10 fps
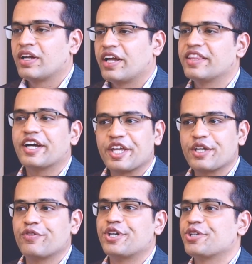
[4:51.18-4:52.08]
In the
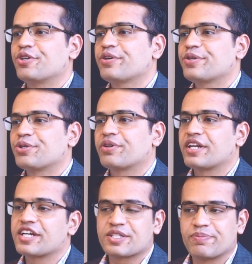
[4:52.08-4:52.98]
gig video, you
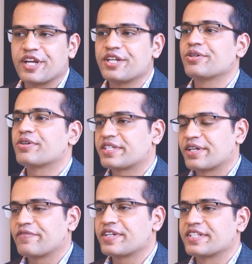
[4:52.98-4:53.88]
can explain your
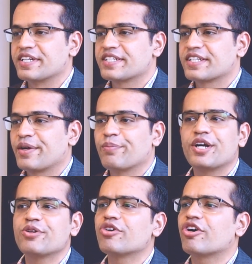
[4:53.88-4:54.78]
services,
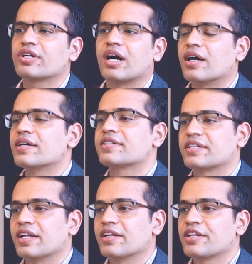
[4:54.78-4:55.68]
but do not hard
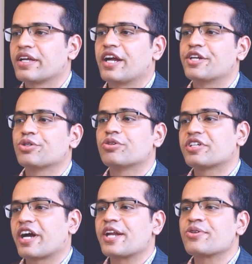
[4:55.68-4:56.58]
sell and
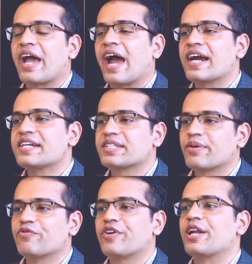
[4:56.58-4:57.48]
try to add
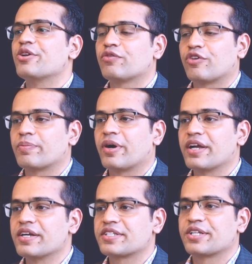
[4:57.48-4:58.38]
some value for
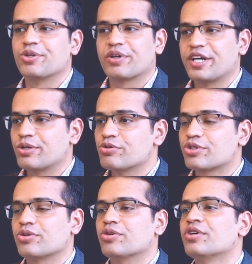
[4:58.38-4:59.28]
buyers. You can do
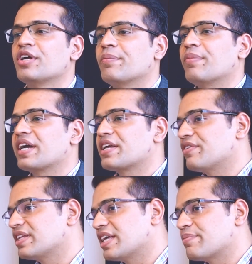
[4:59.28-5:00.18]
so by
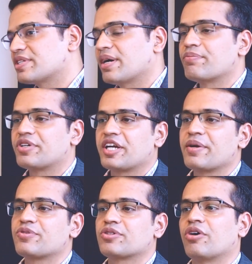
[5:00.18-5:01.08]
giving them some
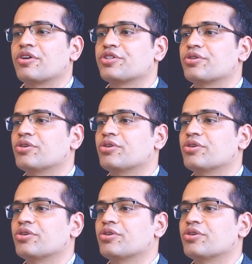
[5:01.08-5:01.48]
tips on